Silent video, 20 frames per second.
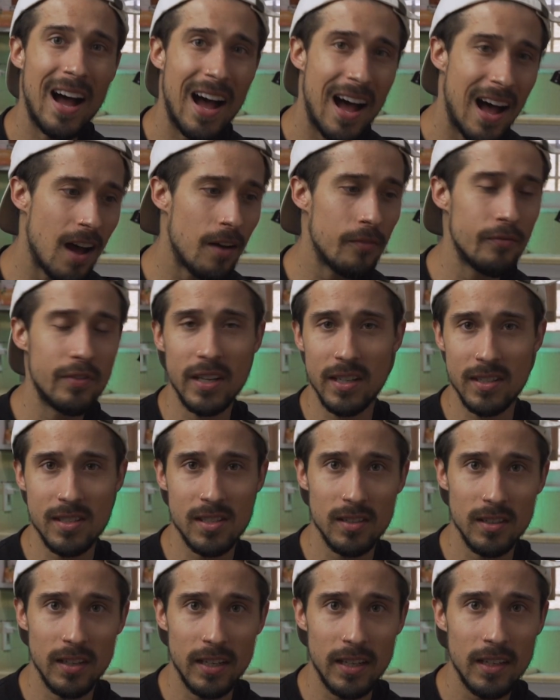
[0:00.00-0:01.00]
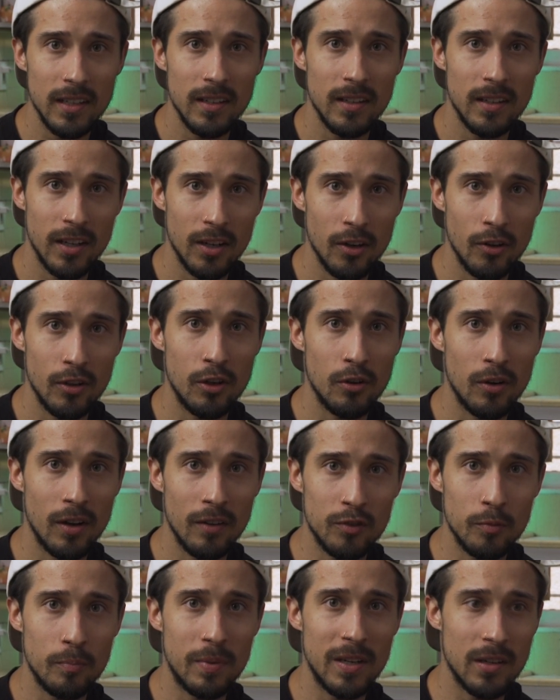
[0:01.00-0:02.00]
Obviously, you know, you don't
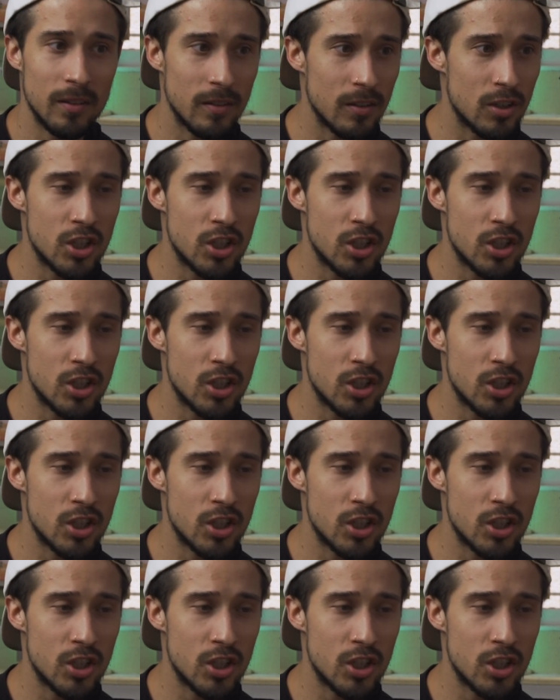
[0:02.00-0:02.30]
have to be a